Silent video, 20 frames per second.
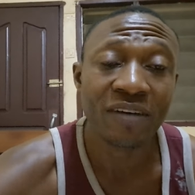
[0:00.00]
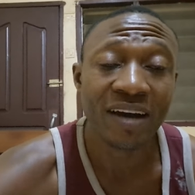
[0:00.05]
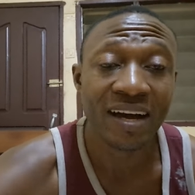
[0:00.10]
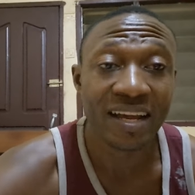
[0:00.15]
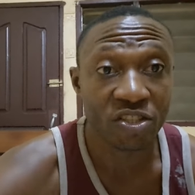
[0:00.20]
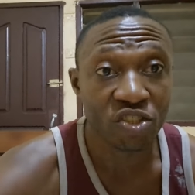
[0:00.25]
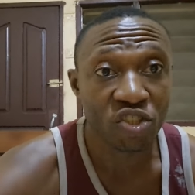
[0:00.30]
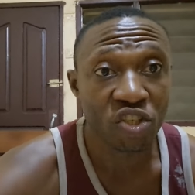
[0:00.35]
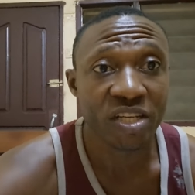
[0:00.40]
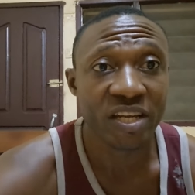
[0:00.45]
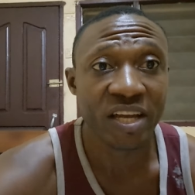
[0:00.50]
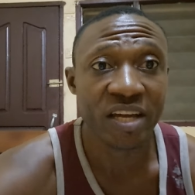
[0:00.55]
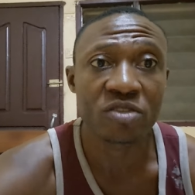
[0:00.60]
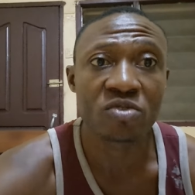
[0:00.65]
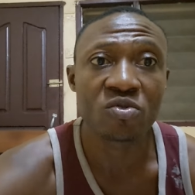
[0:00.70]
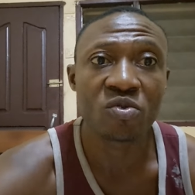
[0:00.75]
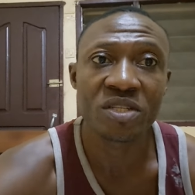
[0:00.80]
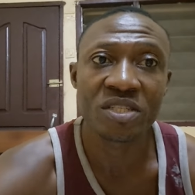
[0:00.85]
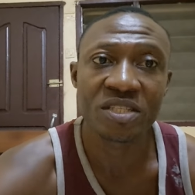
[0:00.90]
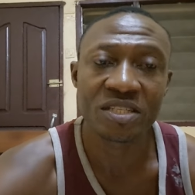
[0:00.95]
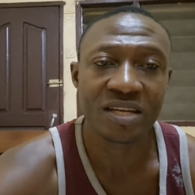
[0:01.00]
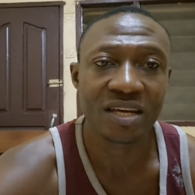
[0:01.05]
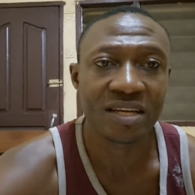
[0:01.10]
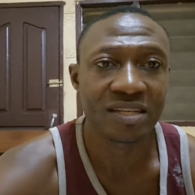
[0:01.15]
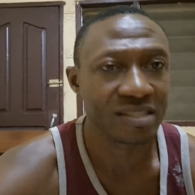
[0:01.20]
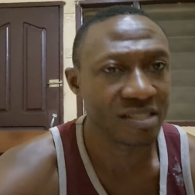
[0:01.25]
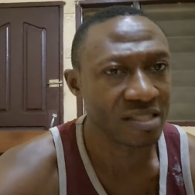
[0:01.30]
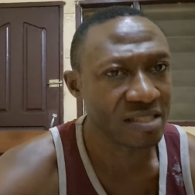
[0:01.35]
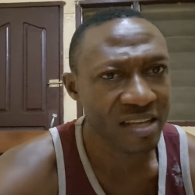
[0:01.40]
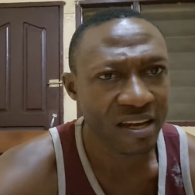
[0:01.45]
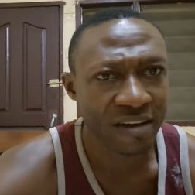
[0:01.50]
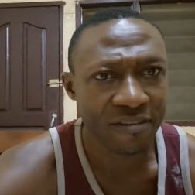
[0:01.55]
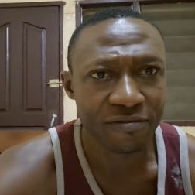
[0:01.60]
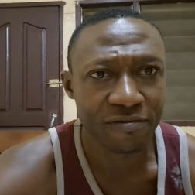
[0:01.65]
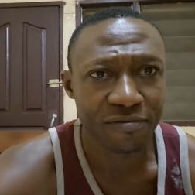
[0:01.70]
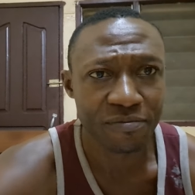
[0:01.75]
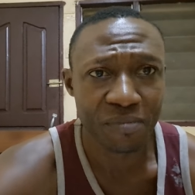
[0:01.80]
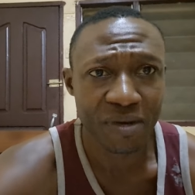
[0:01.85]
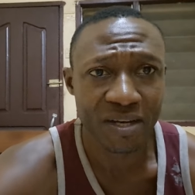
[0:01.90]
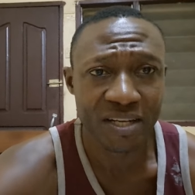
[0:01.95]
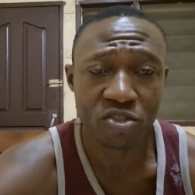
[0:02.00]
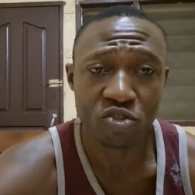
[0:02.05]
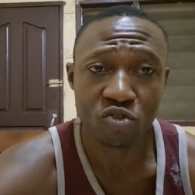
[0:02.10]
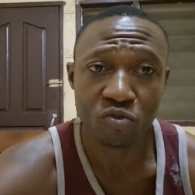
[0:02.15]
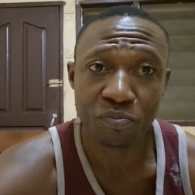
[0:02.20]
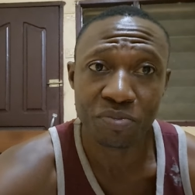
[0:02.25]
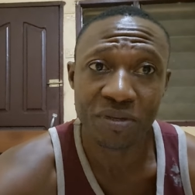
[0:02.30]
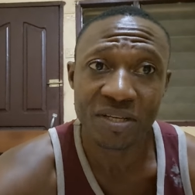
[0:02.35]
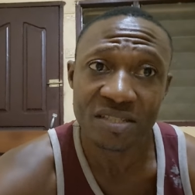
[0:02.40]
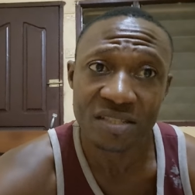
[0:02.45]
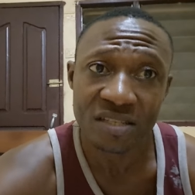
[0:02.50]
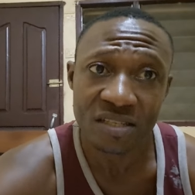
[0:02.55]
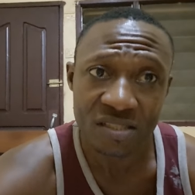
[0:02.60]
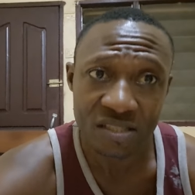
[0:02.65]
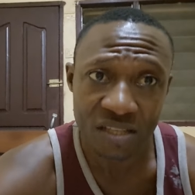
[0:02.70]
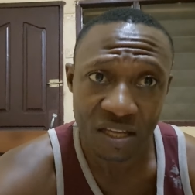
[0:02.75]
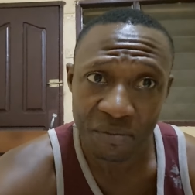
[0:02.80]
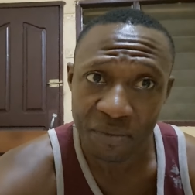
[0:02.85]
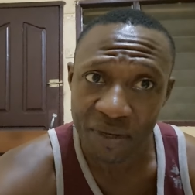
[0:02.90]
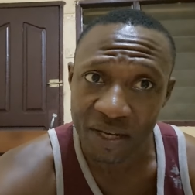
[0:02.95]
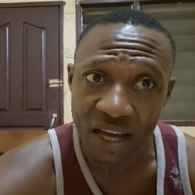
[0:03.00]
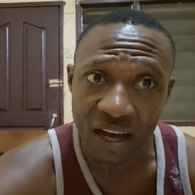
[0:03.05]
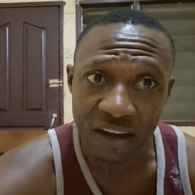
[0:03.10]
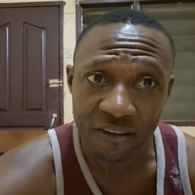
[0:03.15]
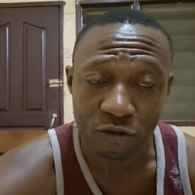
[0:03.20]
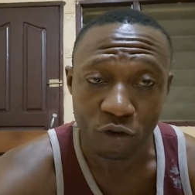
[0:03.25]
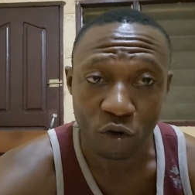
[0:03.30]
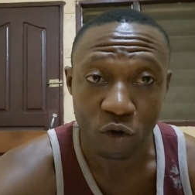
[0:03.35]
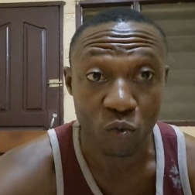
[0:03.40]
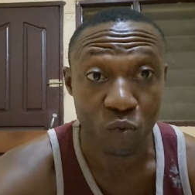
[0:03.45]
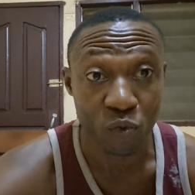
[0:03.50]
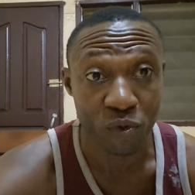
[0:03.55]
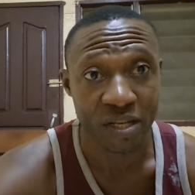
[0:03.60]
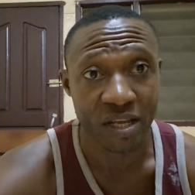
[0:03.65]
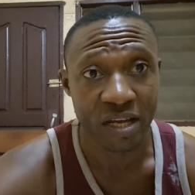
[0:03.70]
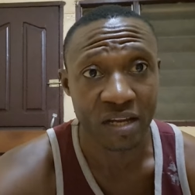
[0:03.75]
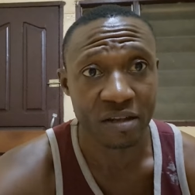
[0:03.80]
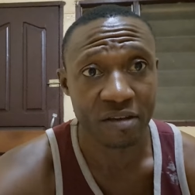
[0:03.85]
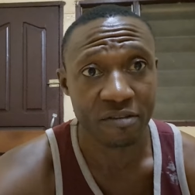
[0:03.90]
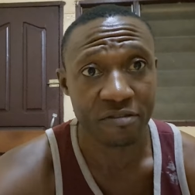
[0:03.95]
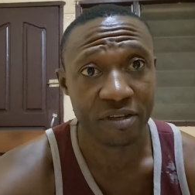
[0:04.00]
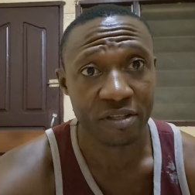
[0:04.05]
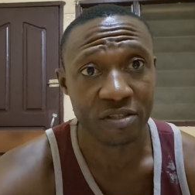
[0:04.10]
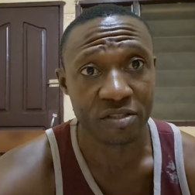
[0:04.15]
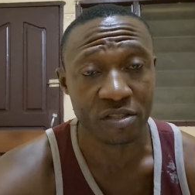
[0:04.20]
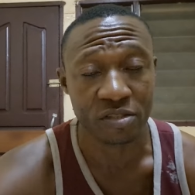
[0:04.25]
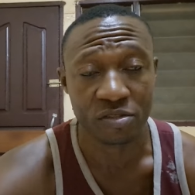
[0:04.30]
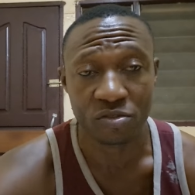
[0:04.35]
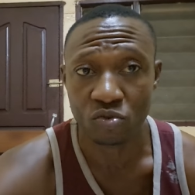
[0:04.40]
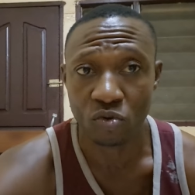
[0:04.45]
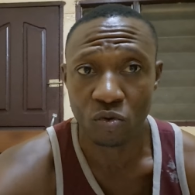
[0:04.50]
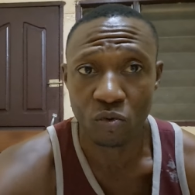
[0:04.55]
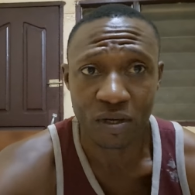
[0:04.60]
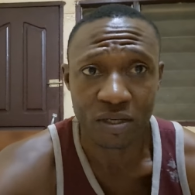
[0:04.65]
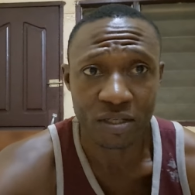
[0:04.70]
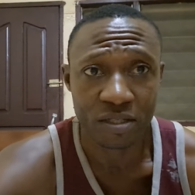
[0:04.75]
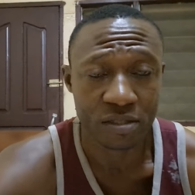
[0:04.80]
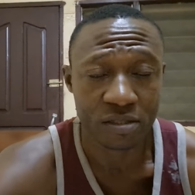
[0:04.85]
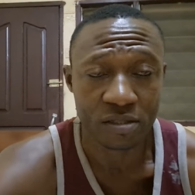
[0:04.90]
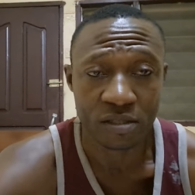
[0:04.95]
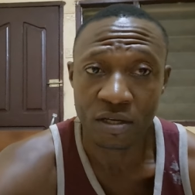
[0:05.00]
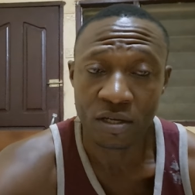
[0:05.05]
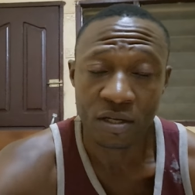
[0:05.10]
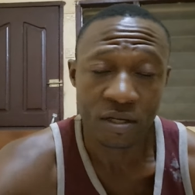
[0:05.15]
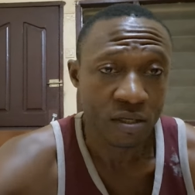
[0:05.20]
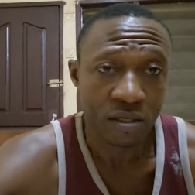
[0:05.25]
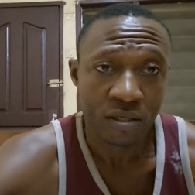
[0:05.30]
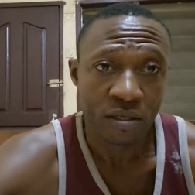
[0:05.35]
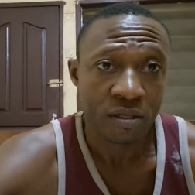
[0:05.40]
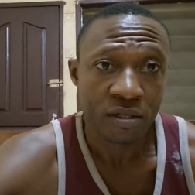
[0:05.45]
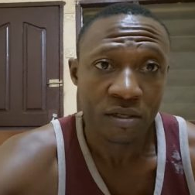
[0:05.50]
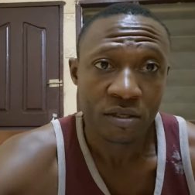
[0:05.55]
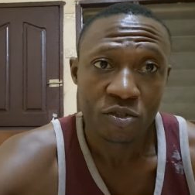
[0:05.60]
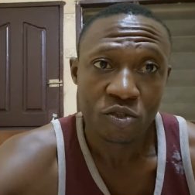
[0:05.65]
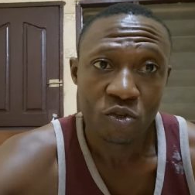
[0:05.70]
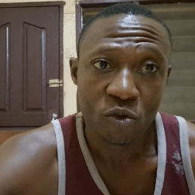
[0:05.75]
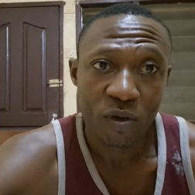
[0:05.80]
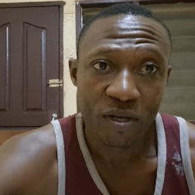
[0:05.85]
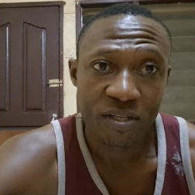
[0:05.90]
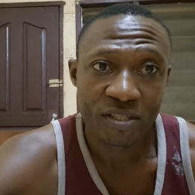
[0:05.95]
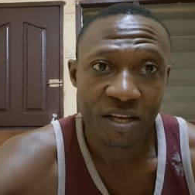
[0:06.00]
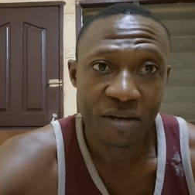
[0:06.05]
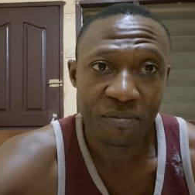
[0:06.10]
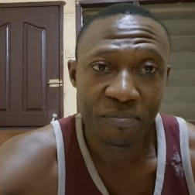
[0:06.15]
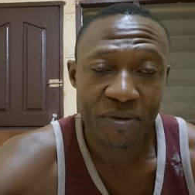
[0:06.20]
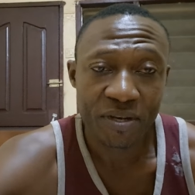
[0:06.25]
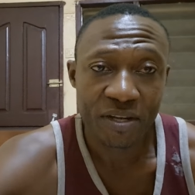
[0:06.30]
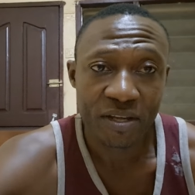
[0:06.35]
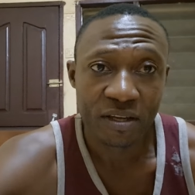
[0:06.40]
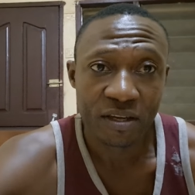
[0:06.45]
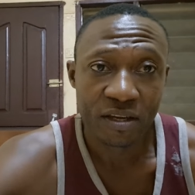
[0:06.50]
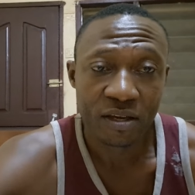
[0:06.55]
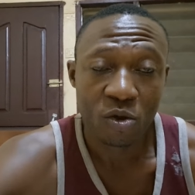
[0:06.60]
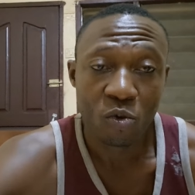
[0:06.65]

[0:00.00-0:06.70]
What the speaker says: 2019, they have managed to play 6 games in the AFCON without a victory. So what's happening?